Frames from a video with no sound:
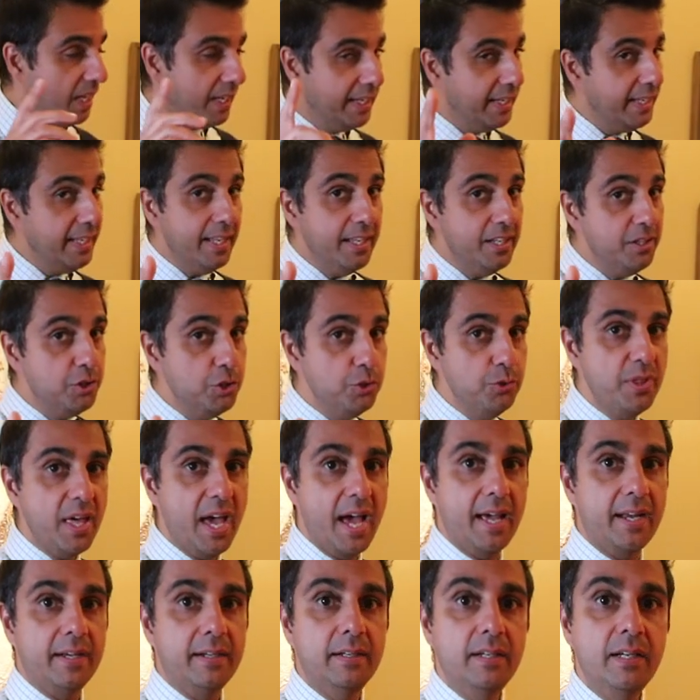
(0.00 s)
He didn't do
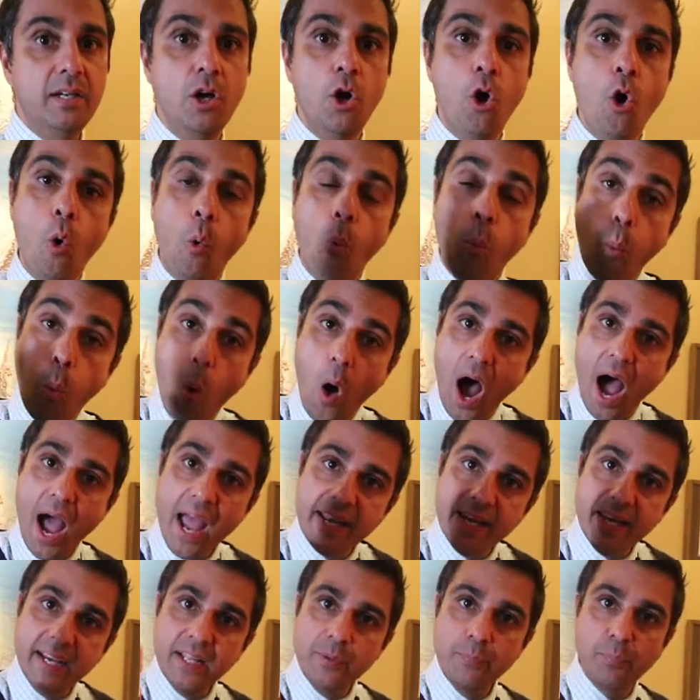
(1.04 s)
that.
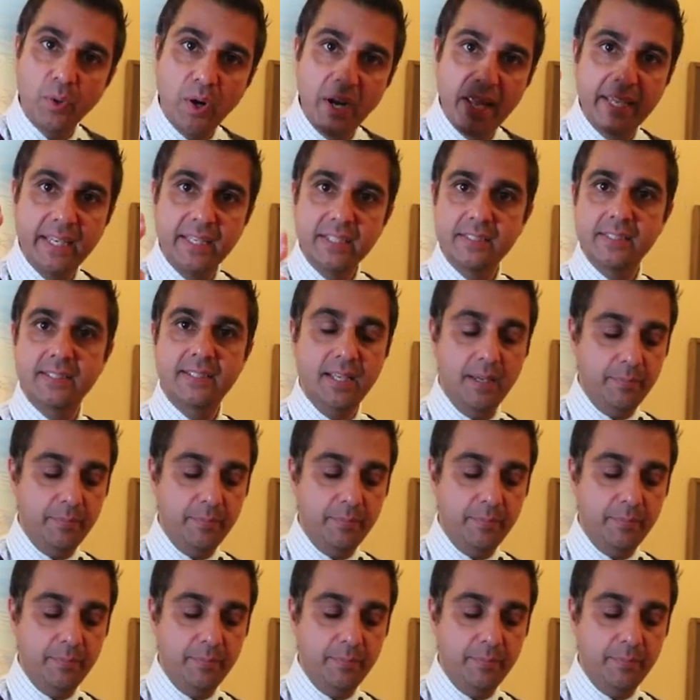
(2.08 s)
Why did he break his